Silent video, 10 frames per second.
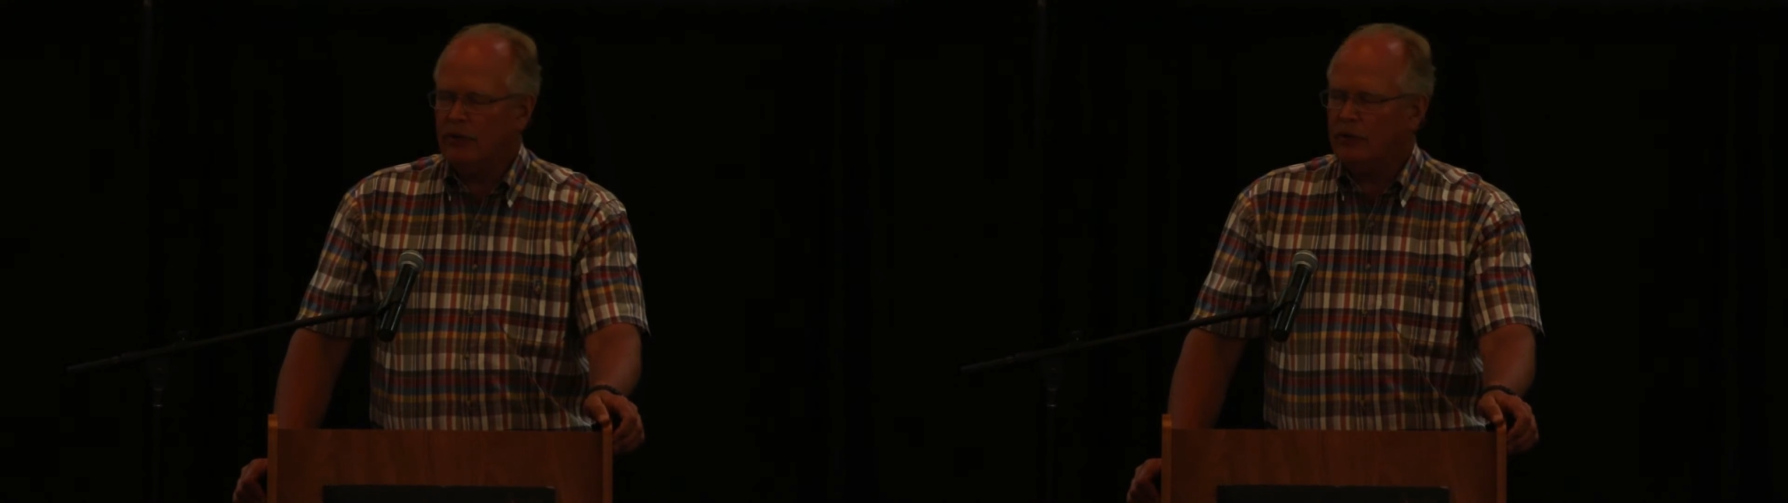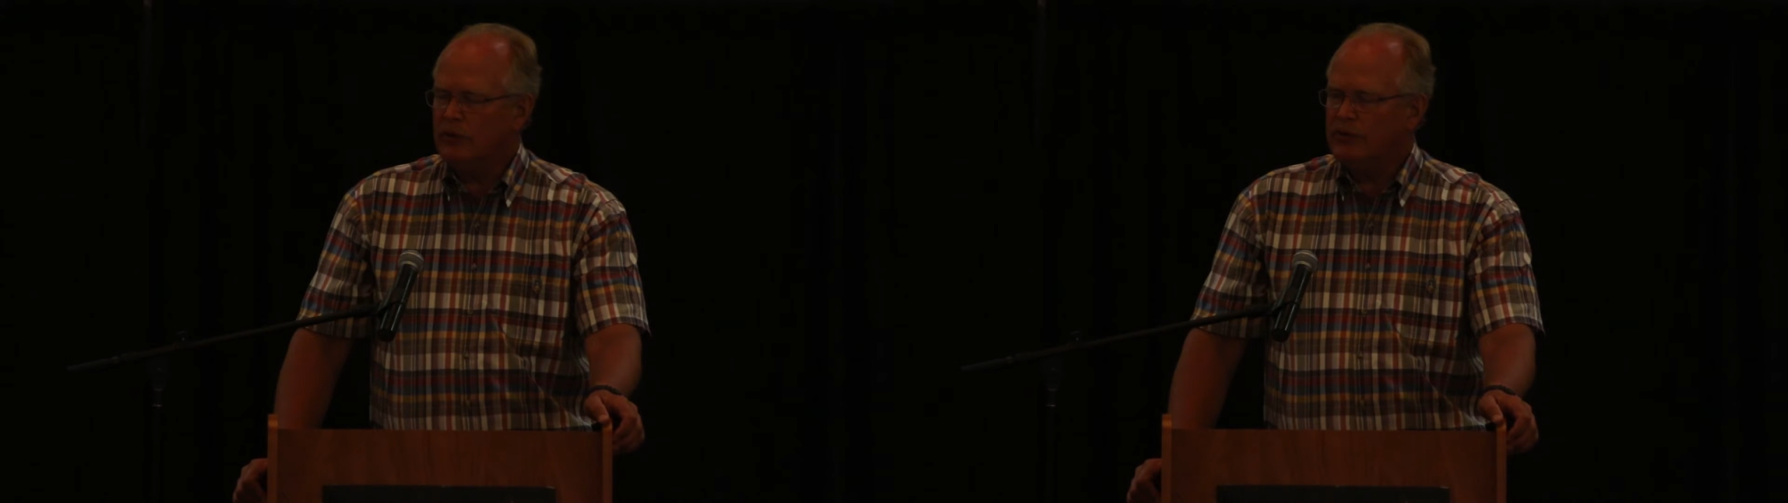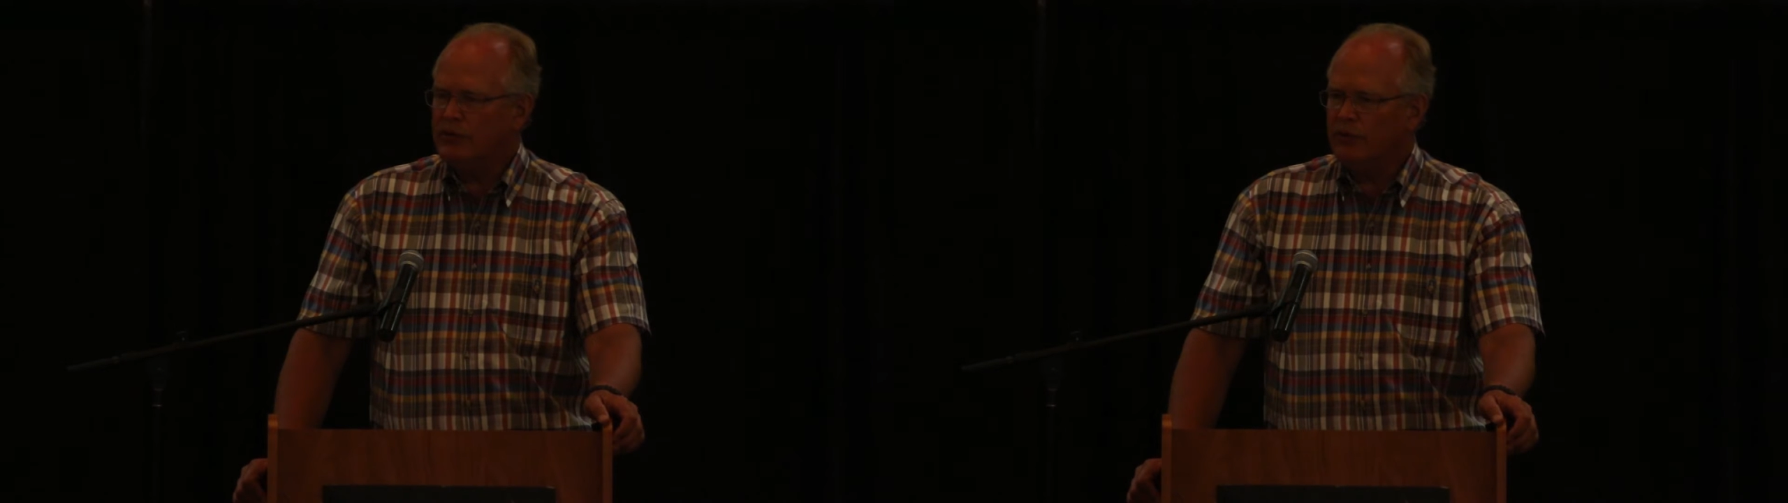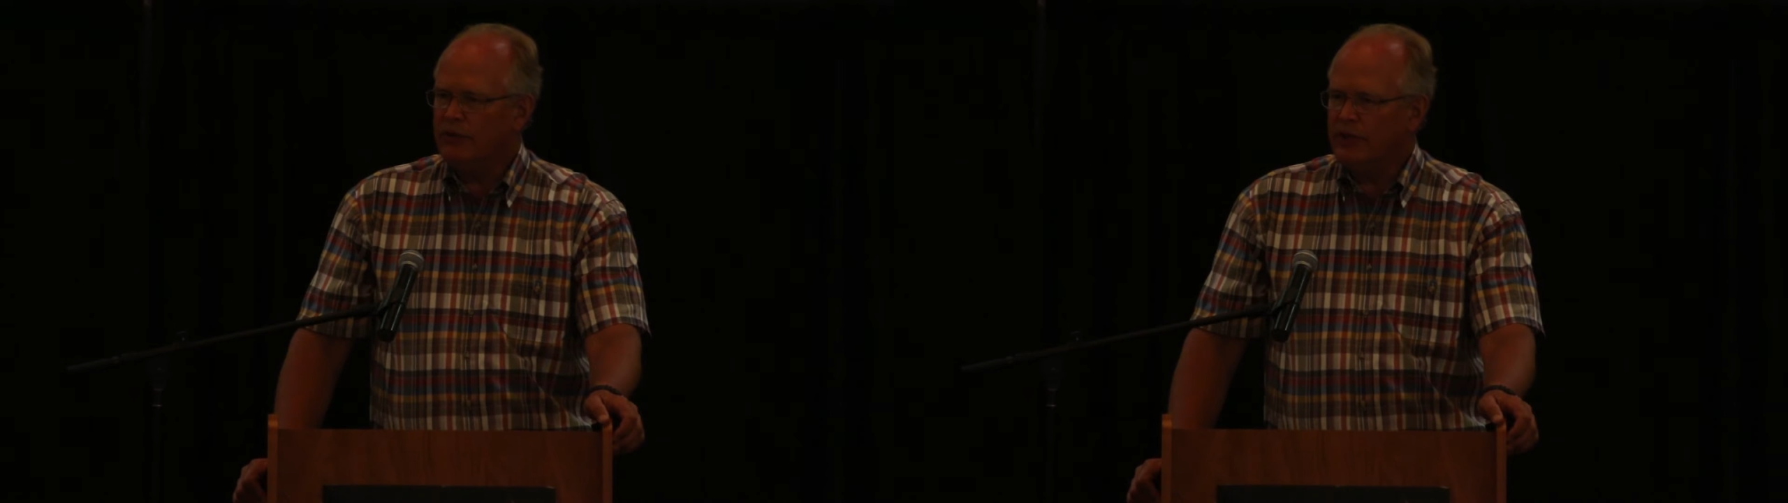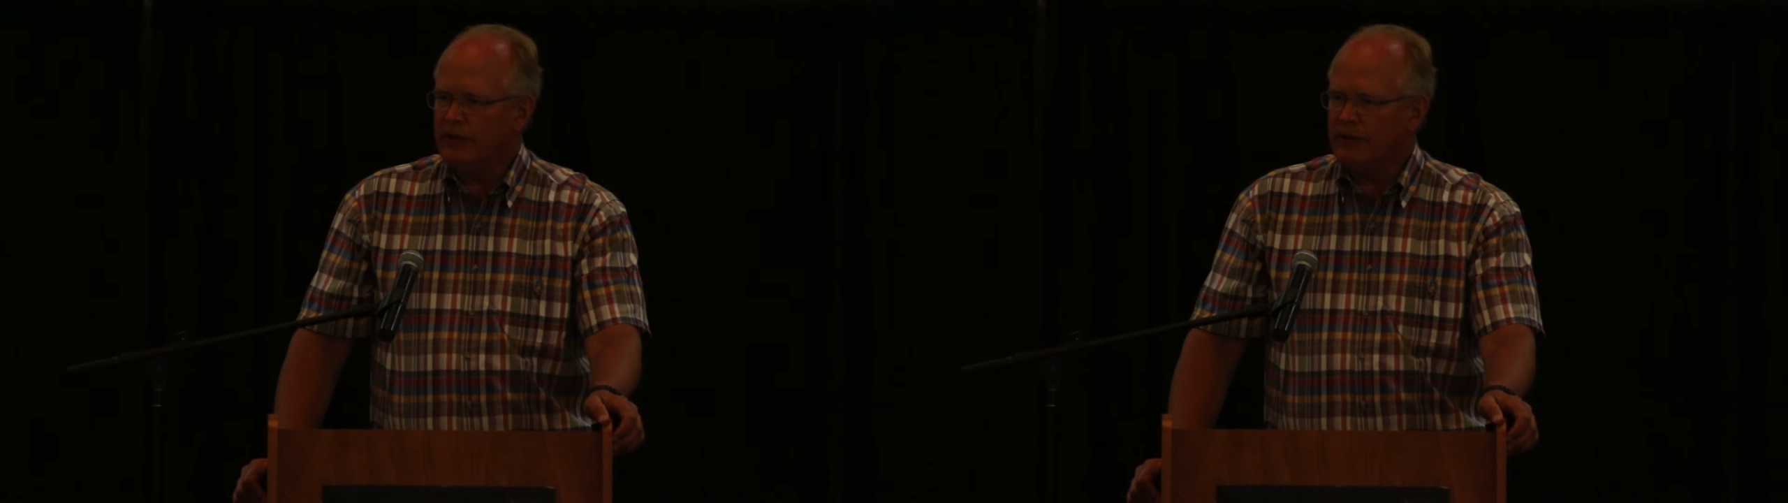hold so
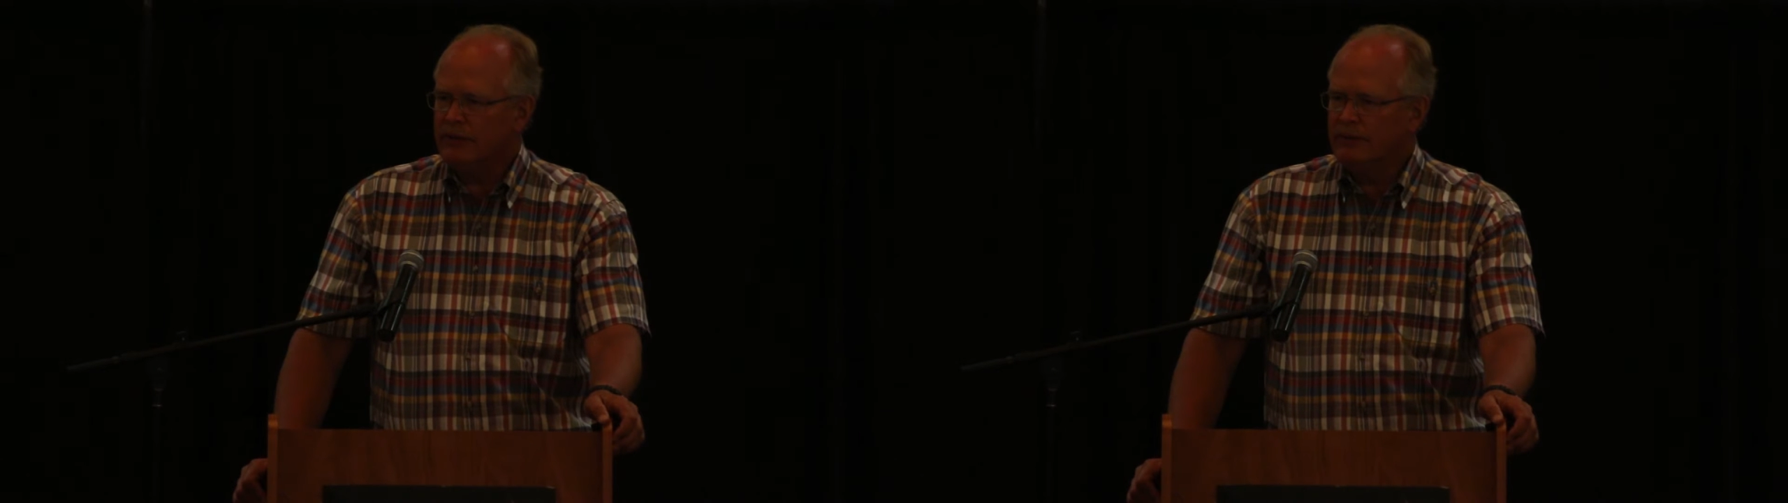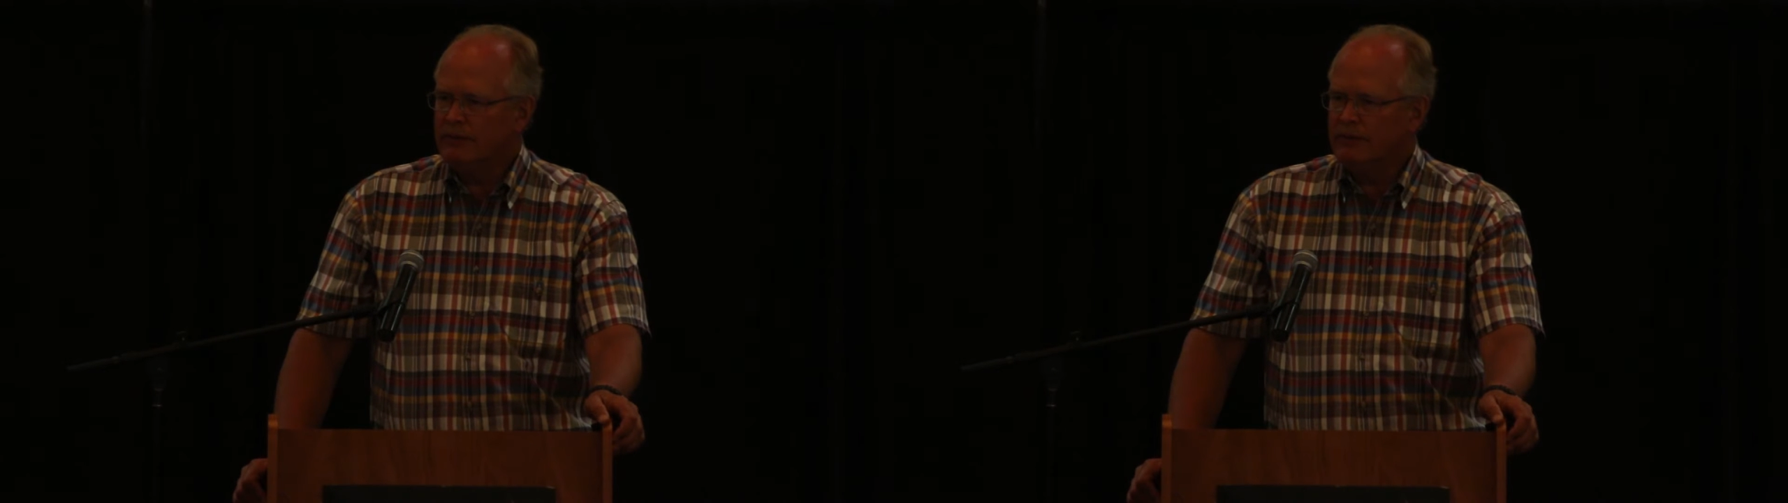dear?